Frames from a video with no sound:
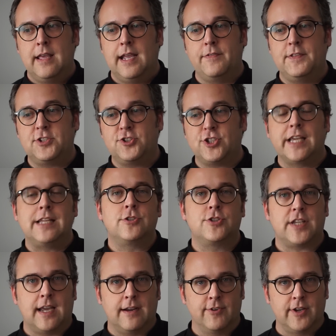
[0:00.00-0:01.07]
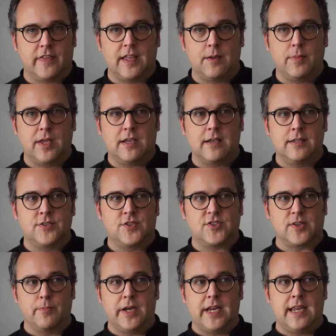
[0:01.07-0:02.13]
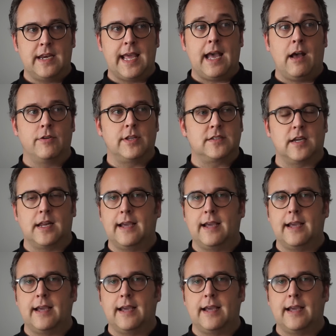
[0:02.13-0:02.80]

And this changed everything, because somebody now doesn't